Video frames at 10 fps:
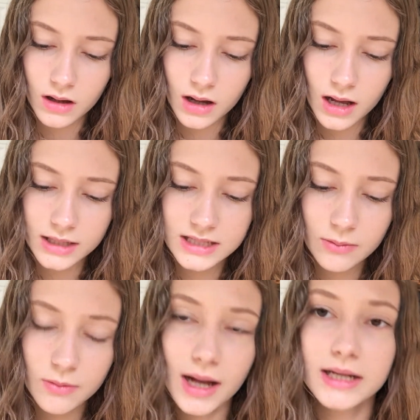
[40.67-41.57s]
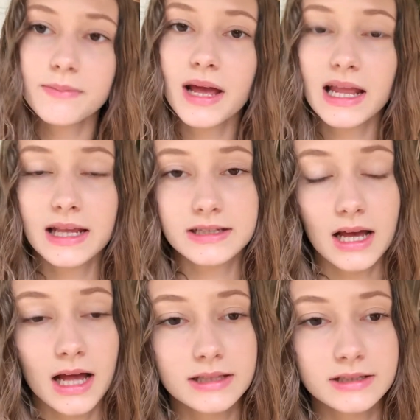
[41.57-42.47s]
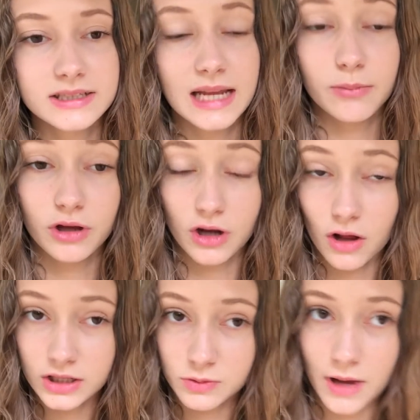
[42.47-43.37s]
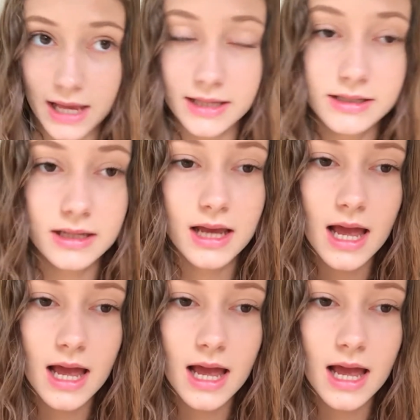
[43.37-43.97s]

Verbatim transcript: "A double-minded man is unstable in all his ways."